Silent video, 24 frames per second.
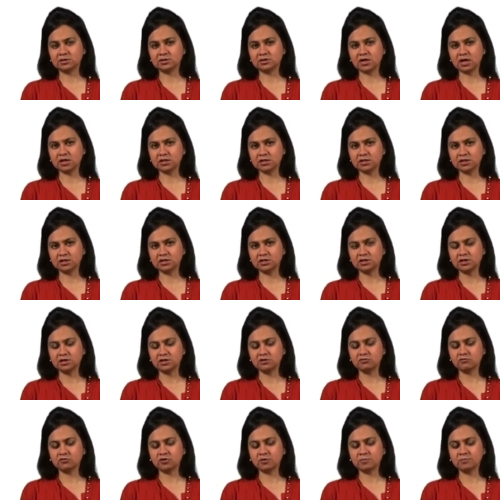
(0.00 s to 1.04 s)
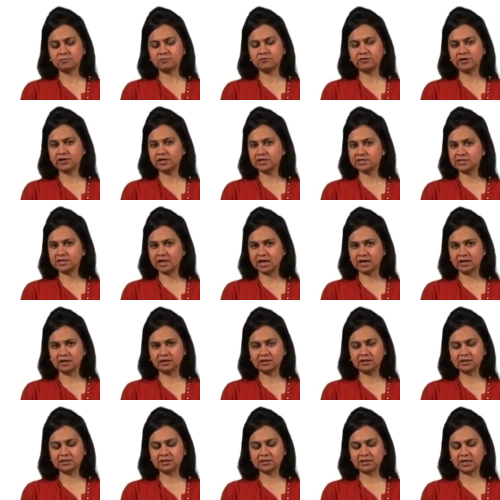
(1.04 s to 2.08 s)
started from various
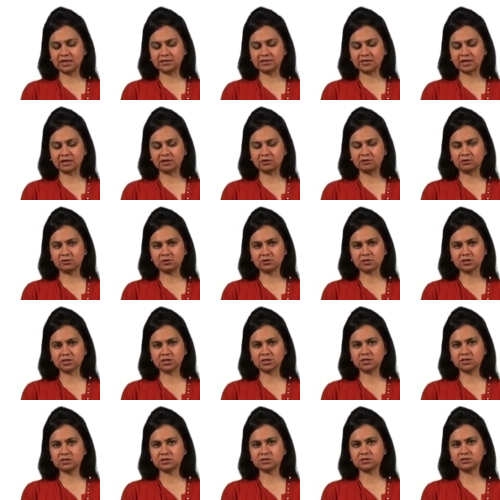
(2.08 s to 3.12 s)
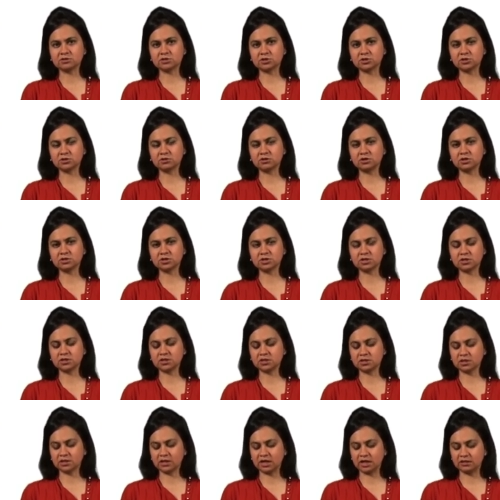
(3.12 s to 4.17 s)
angles like psychological,
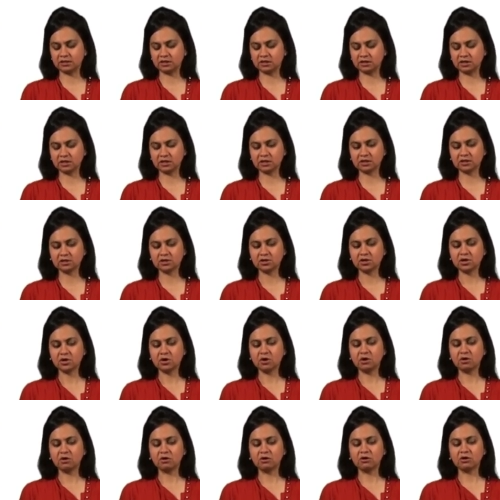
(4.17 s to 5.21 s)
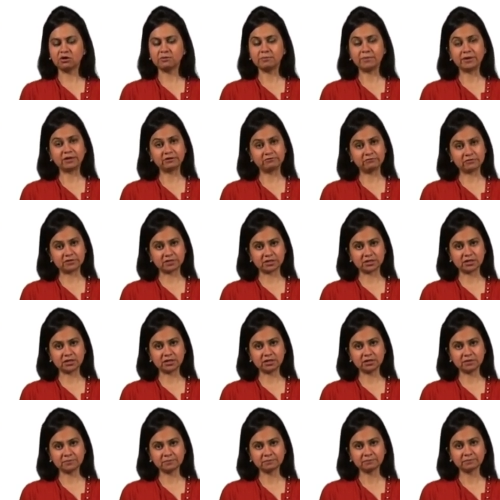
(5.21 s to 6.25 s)
sociological, ethical, or
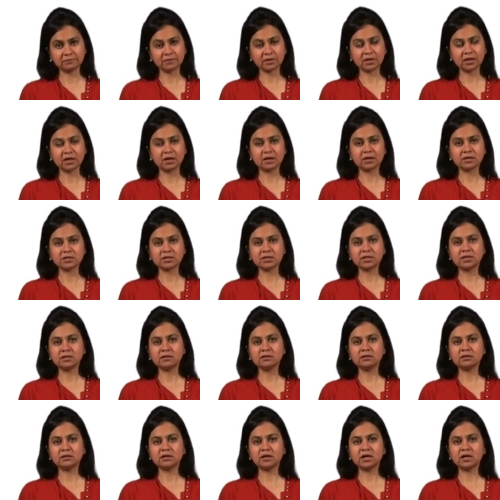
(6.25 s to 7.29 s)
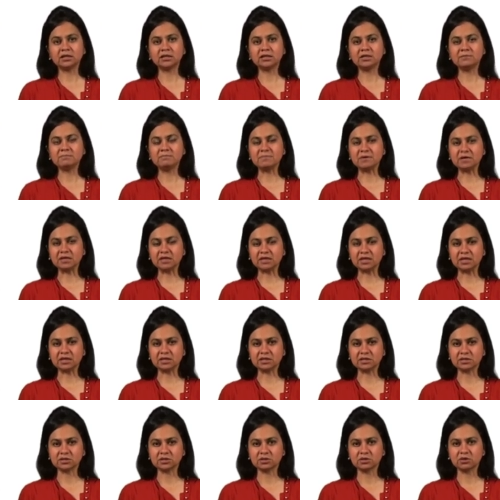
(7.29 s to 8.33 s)
metaphysical, certain other
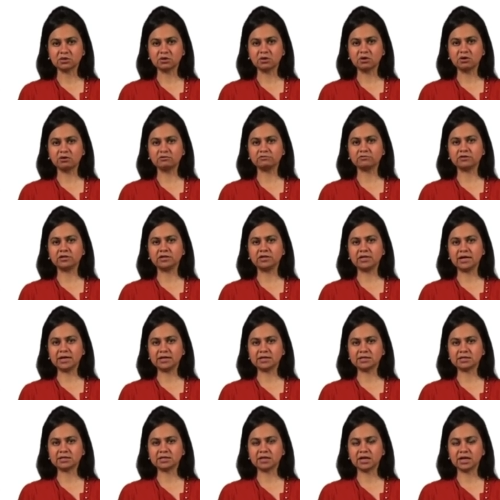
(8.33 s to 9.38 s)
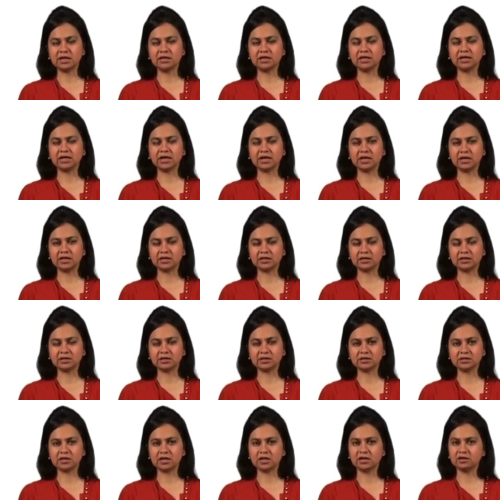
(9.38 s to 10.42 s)
meanings of the text and the
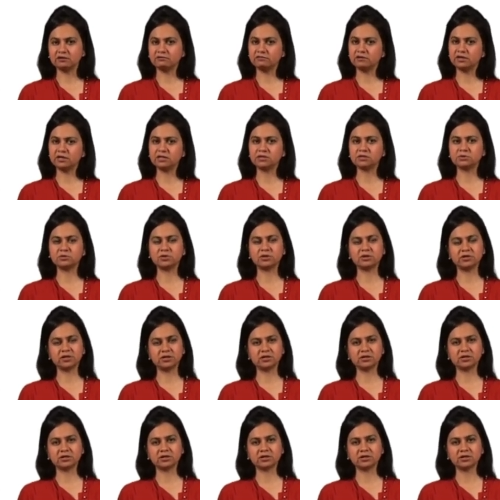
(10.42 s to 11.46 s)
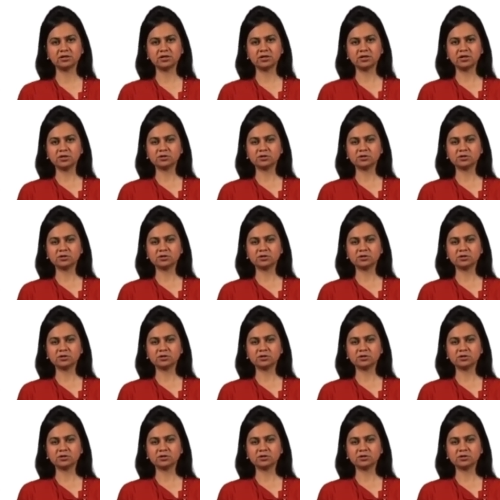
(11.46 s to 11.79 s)
characters are revealed to the reader.